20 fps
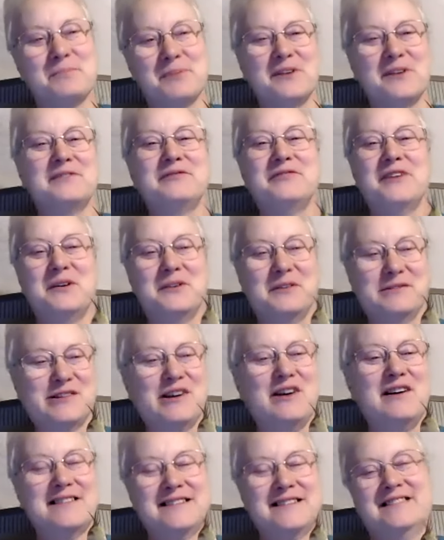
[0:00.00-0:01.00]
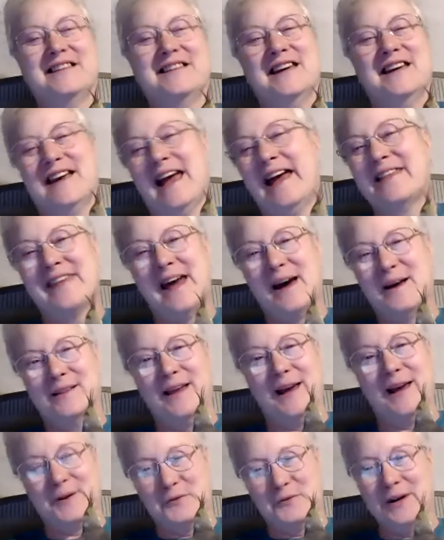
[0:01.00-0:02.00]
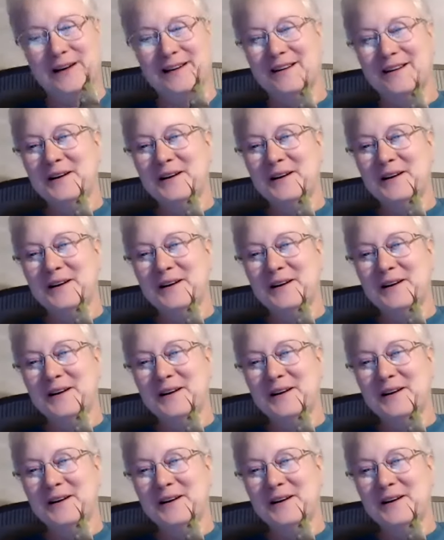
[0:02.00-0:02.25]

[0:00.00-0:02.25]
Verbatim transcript: bird photos are till you get that like one.